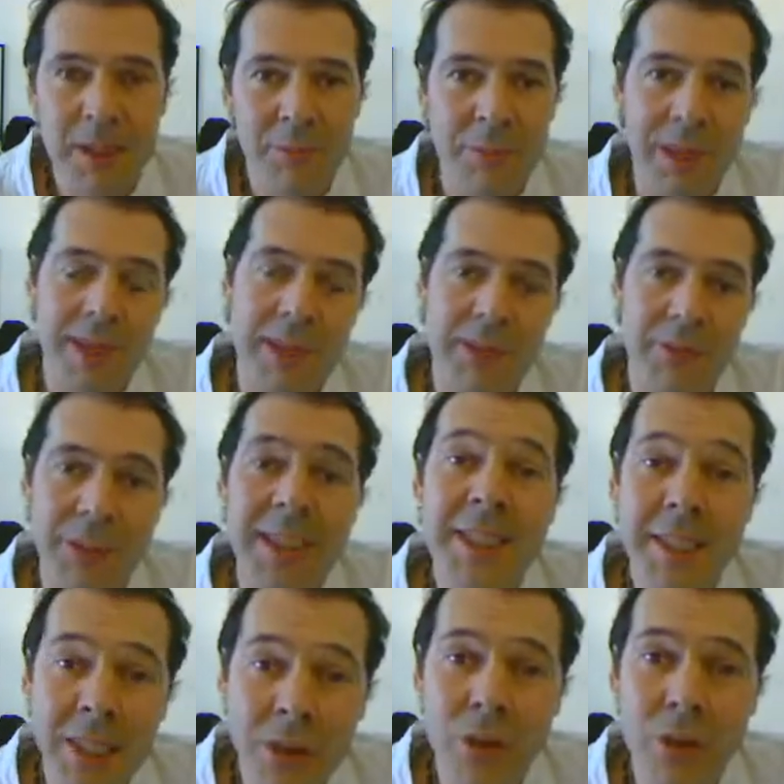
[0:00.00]
My
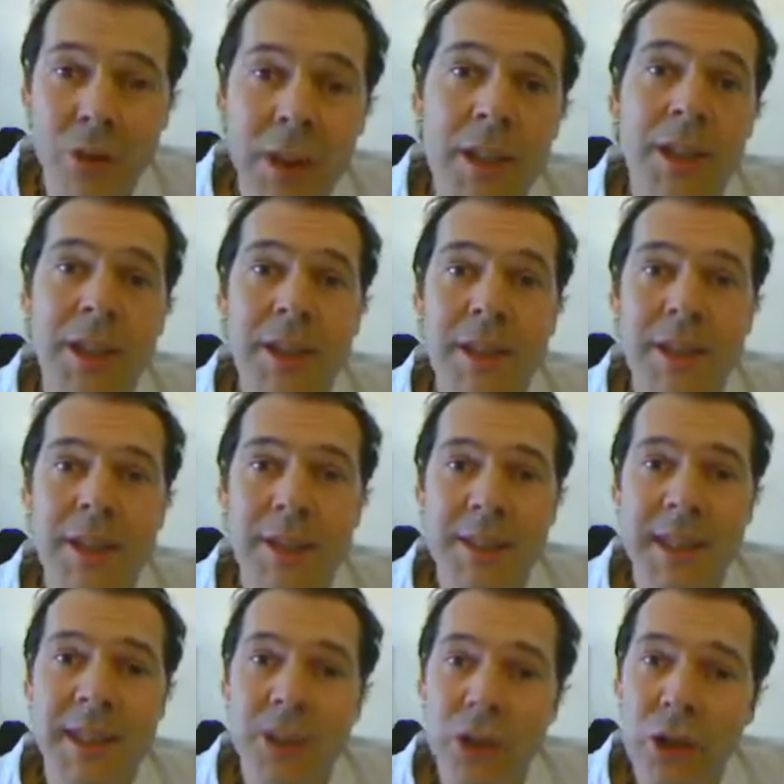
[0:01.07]
advice to you,
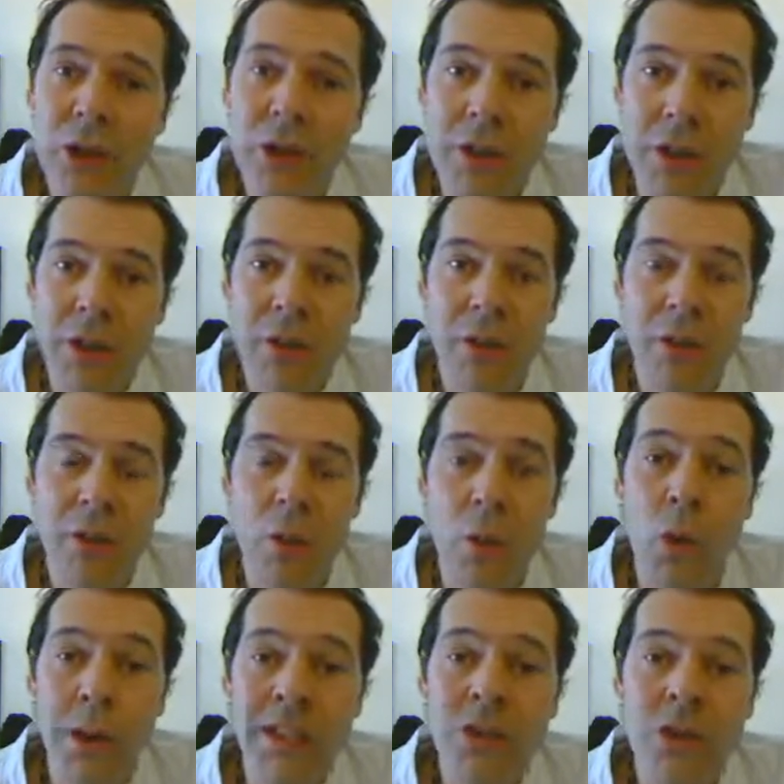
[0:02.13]
start looking now for
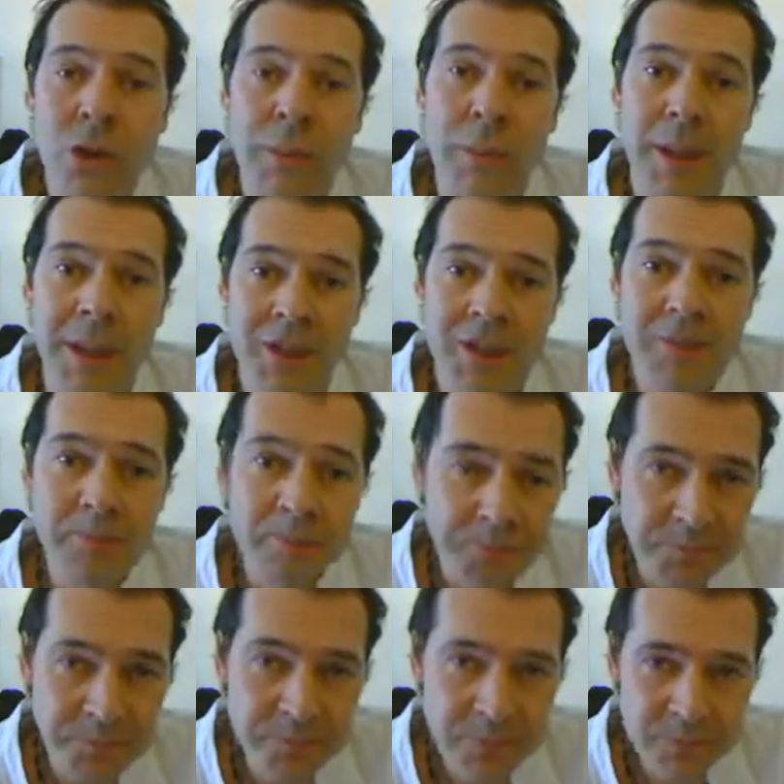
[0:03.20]
what is your passion
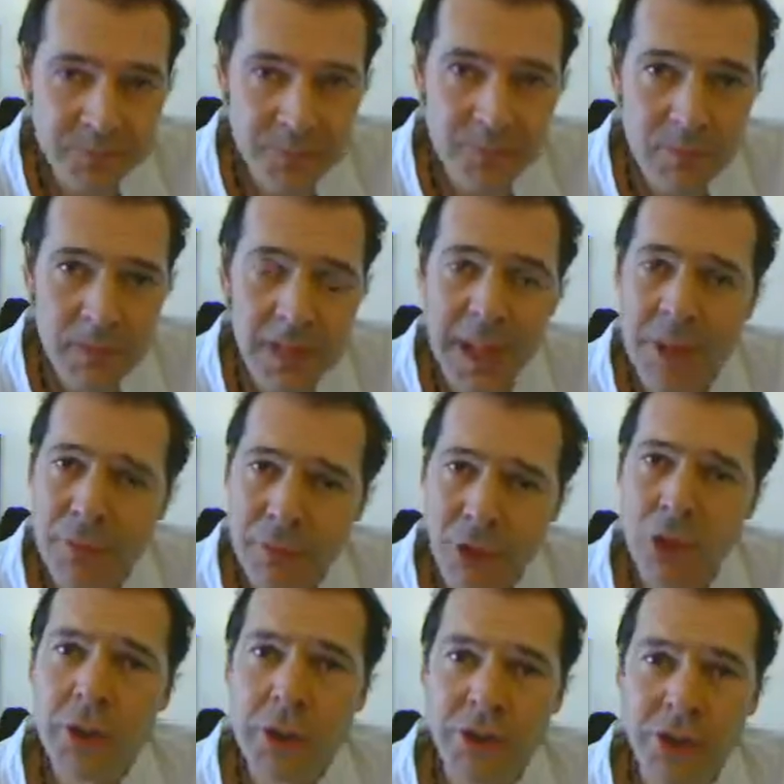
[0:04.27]
and
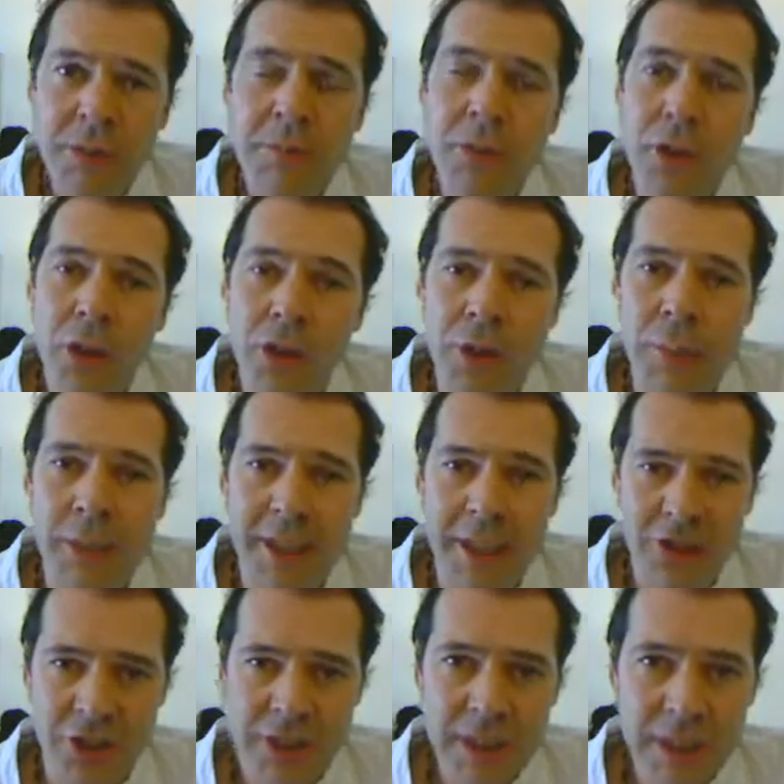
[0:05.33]
follow your dream, follow your
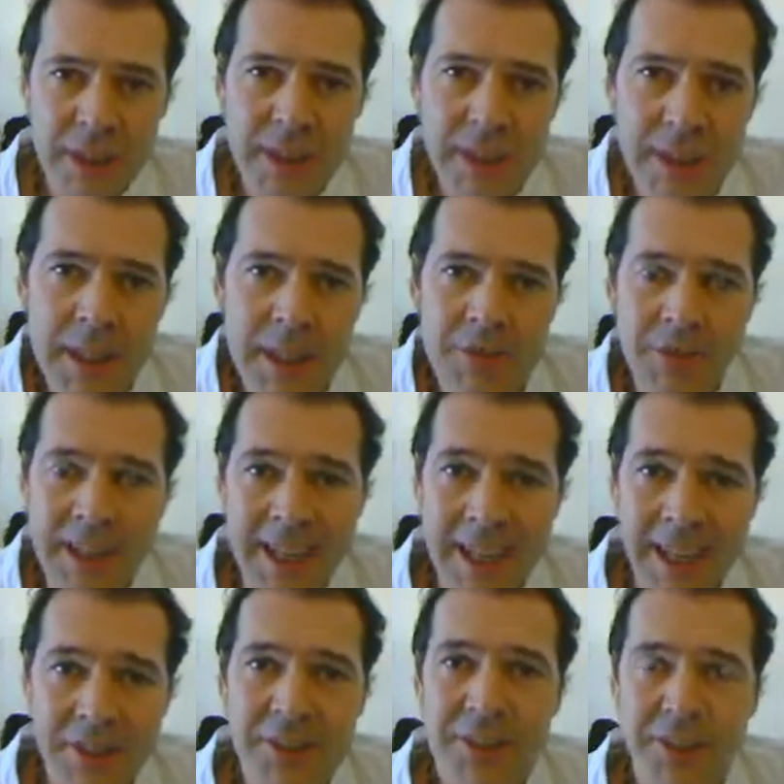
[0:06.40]
passion,
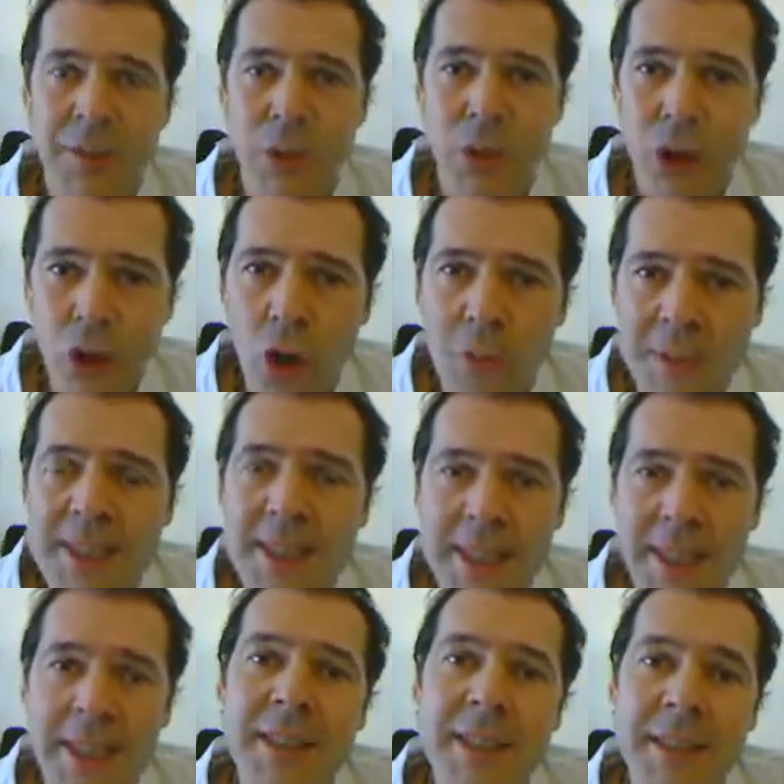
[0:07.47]
regardless of what common
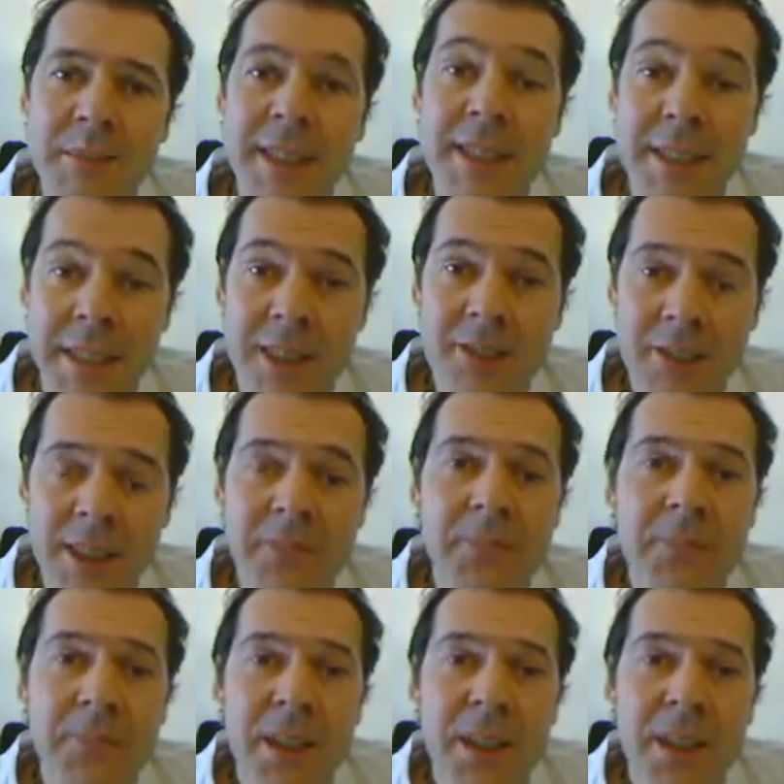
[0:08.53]
sense might tell you.